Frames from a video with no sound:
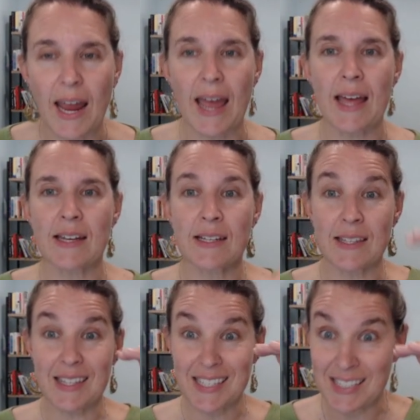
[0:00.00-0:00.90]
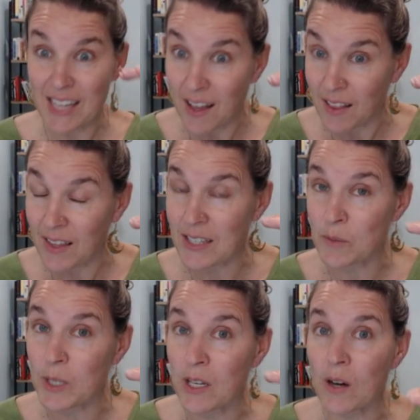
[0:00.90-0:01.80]
And the cell, as
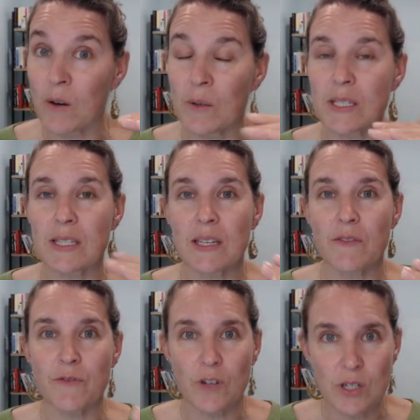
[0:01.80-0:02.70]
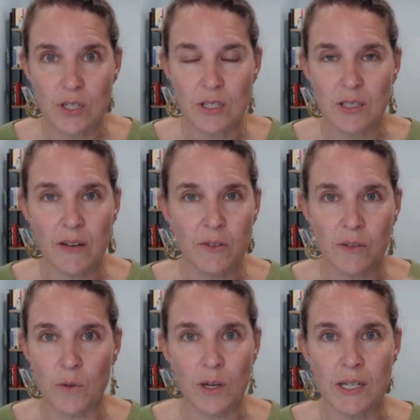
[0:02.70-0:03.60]
we know, is the first level
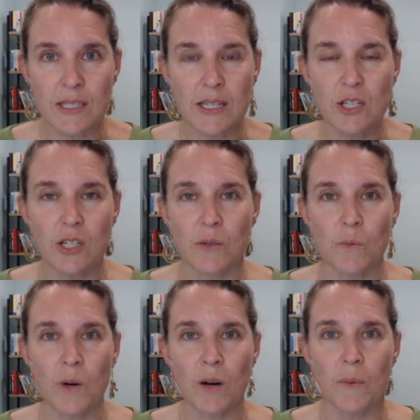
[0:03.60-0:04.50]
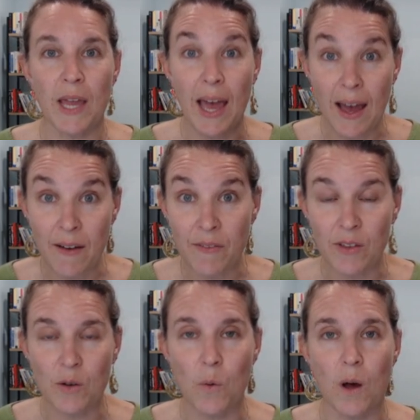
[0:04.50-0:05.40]
of organization where we have
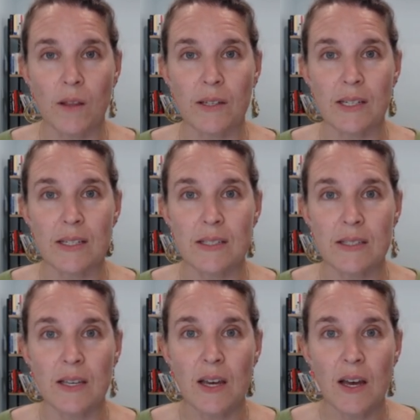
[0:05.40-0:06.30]
the qualities